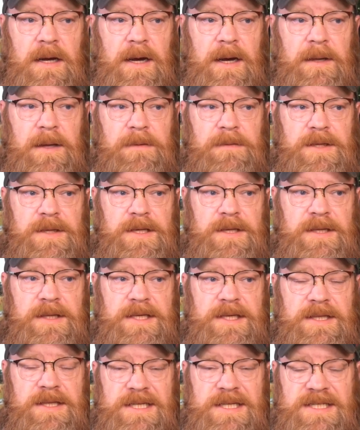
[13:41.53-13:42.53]
Uh, the,
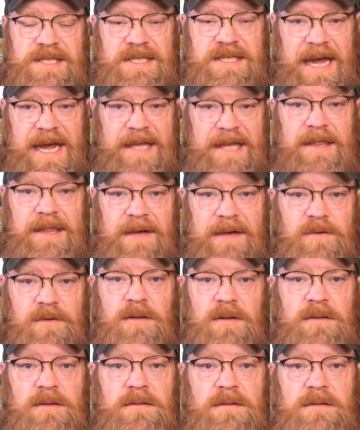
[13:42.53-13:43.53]
the, the state
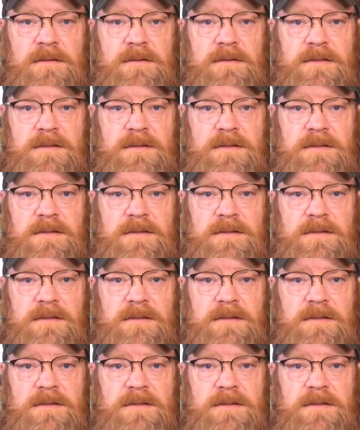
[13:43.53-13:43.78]
level